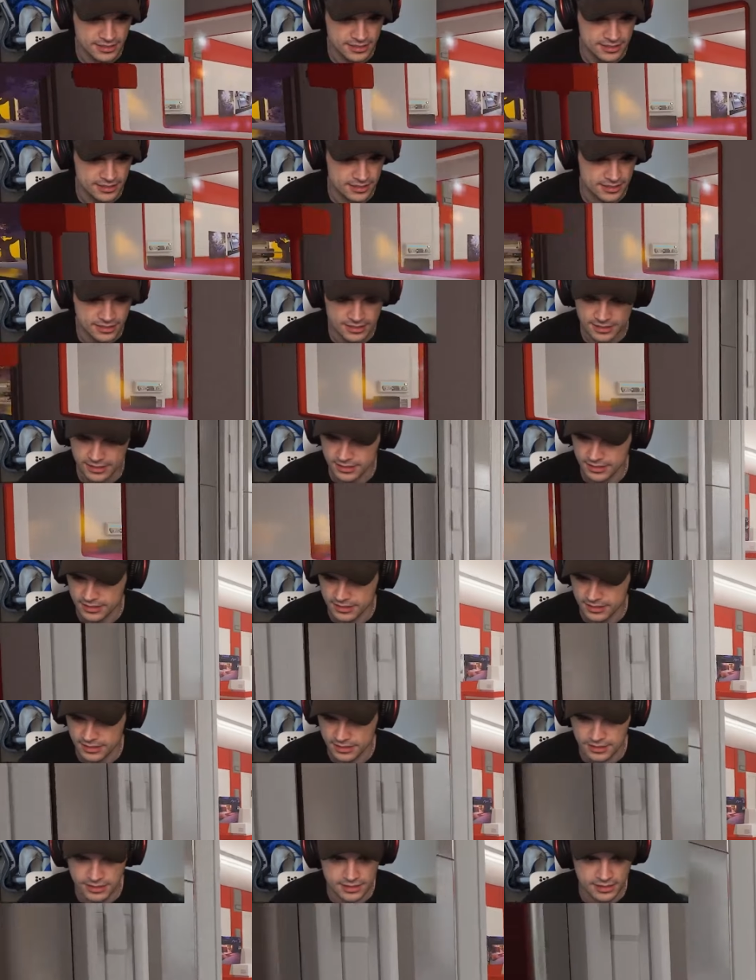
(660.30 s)

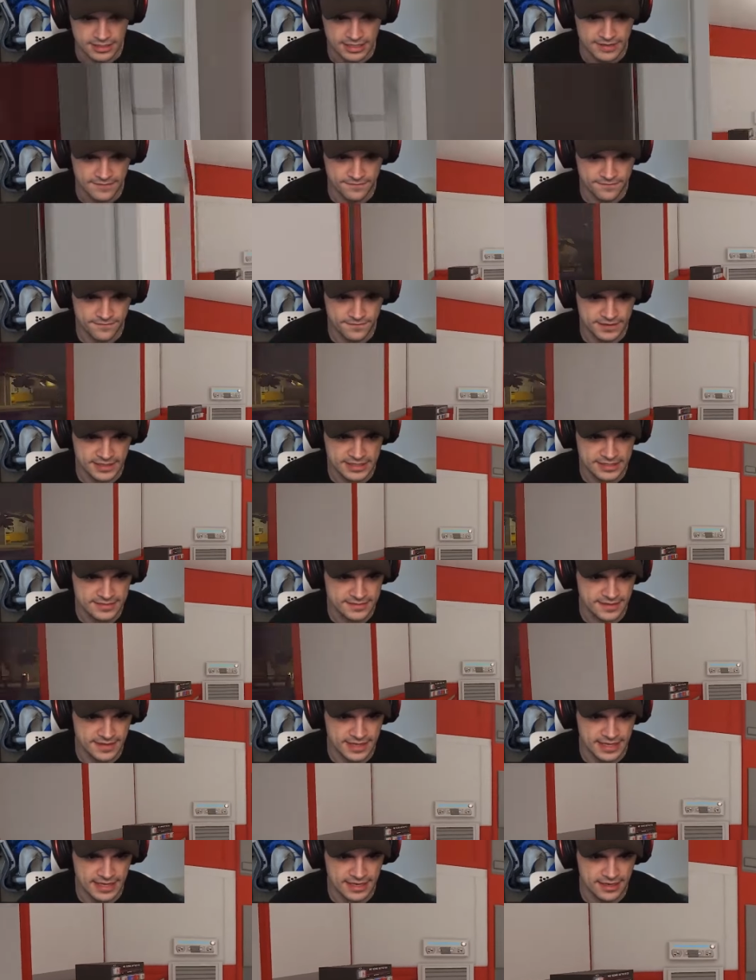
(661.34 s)
add. If he's
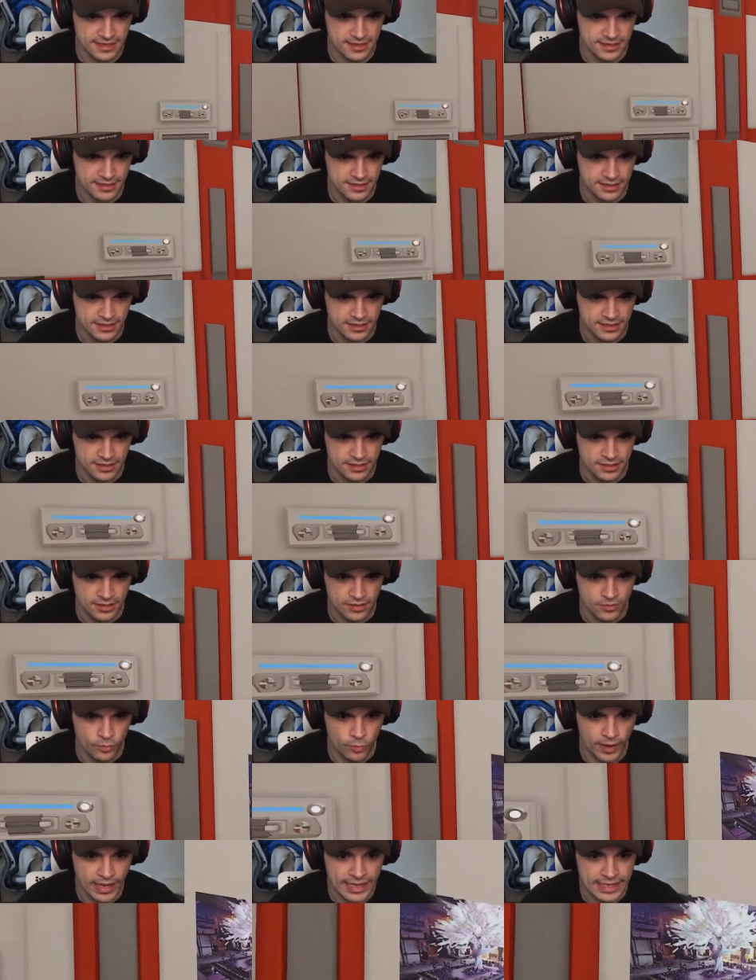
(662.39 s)
there.
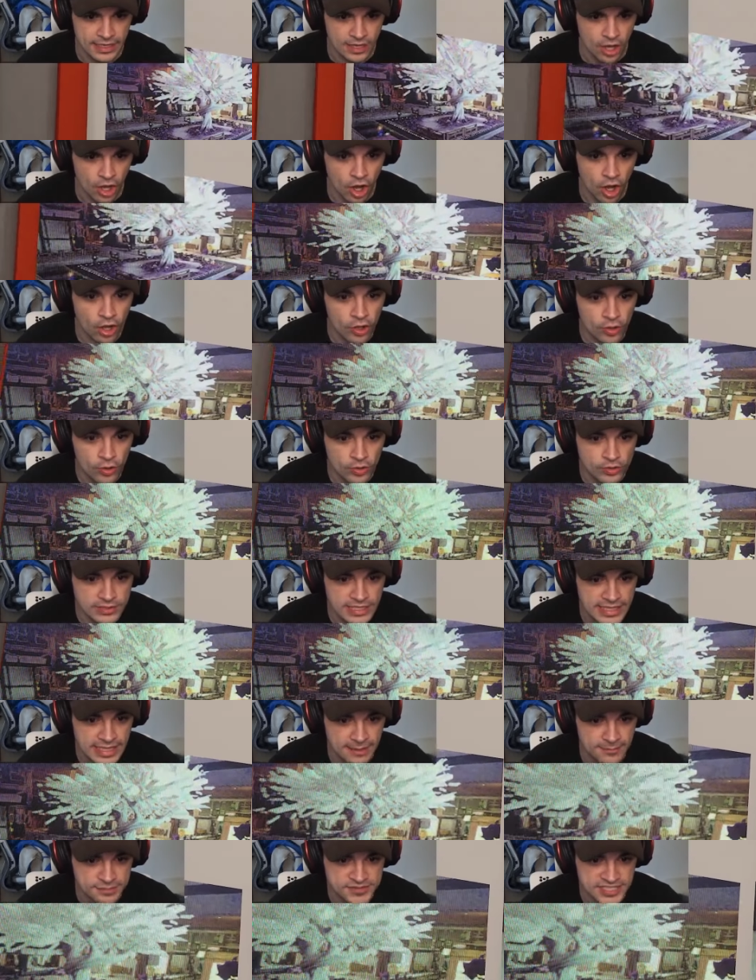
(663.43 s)
Okay, Wait, I'm
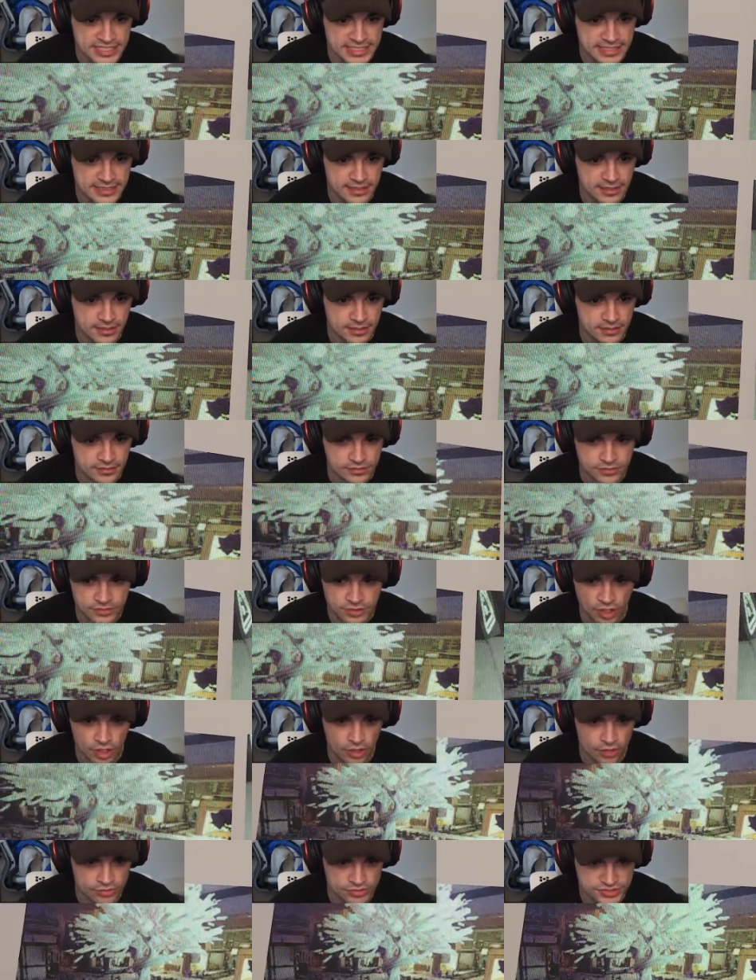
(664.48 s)
holy, I'm seeing when it, when
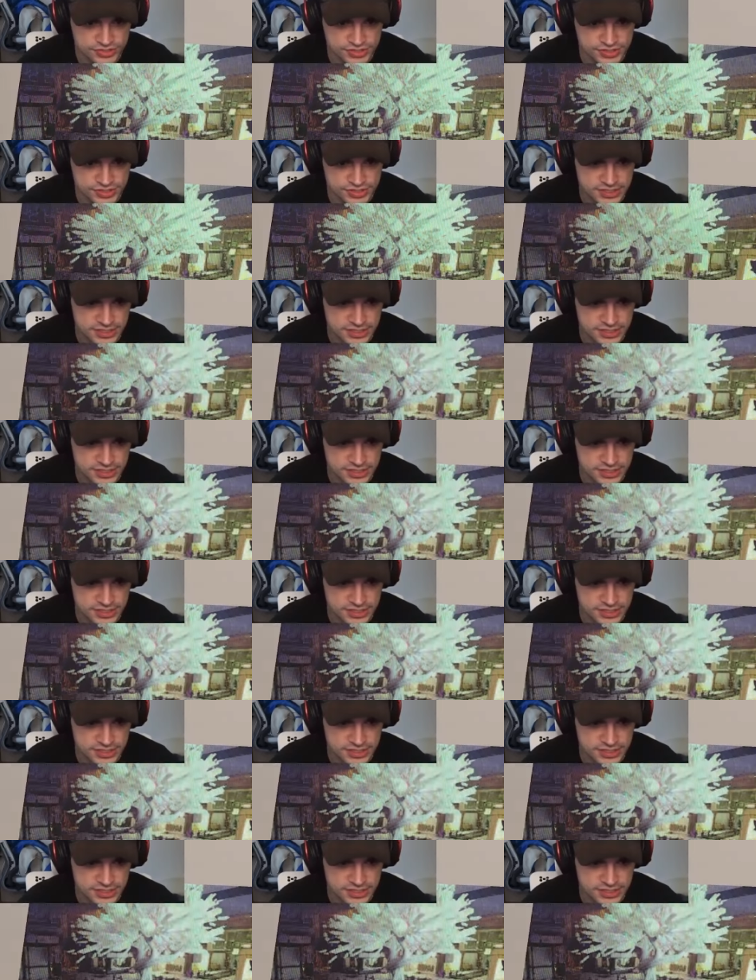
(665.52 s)
ghosts. This game ends, I'll,